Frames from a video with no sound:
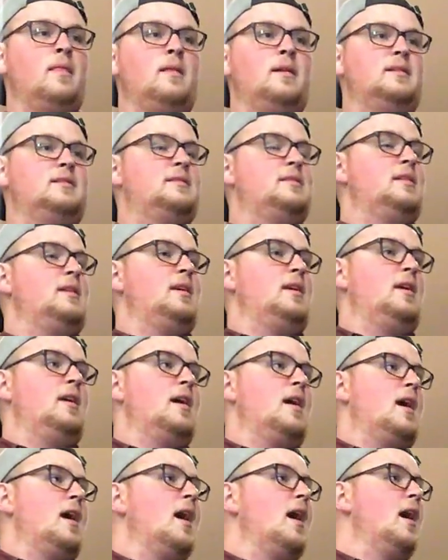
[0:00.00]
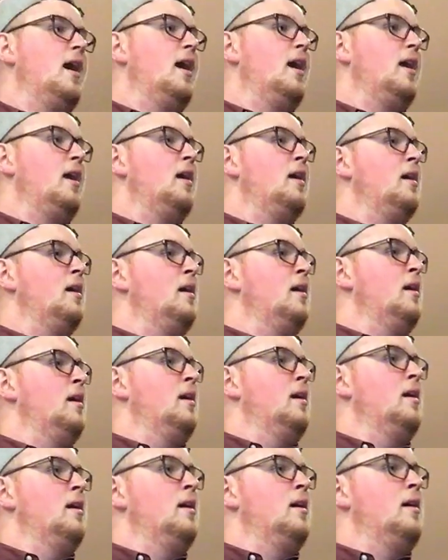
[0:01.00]
Let's see. I
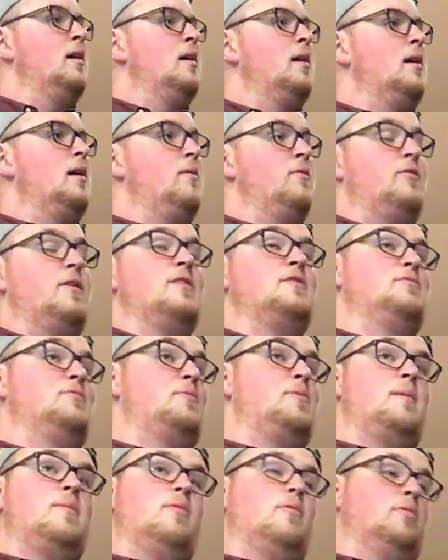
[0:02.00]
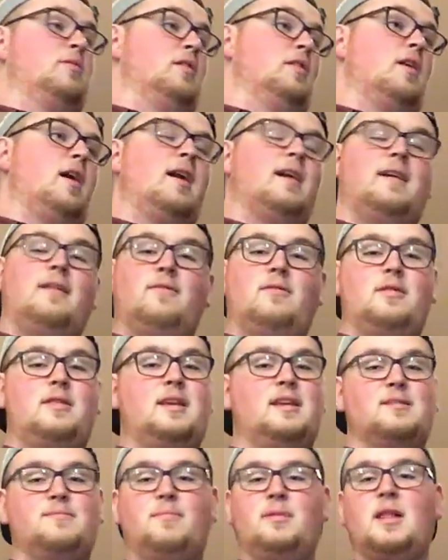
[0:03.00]
am friends with people with a lot of different
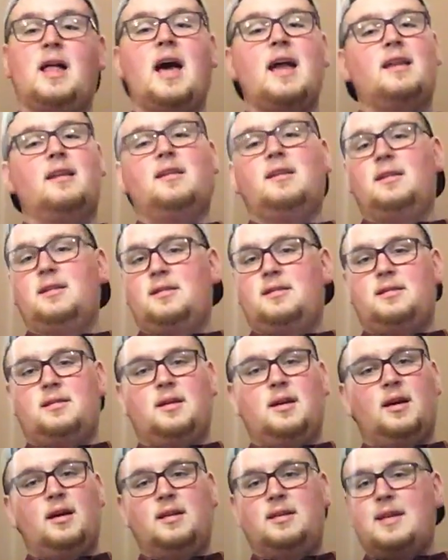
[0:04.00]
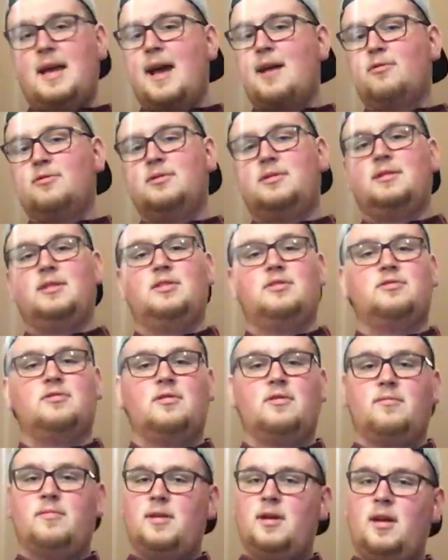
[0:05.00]
things: blindness, Down
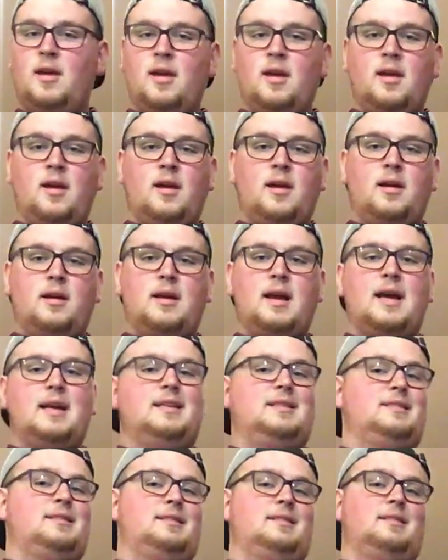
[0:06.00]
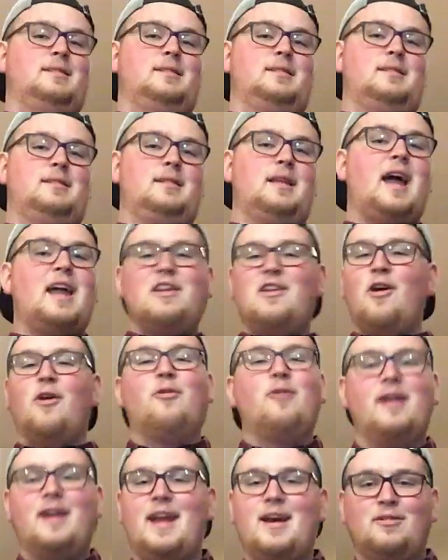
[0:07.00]
syndrome. Guys, I know
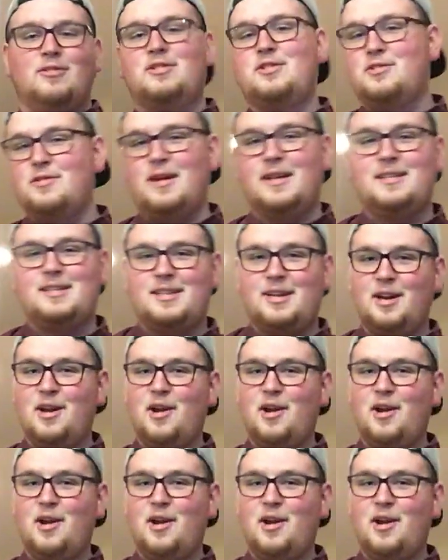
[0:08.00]
right now it's Tourette's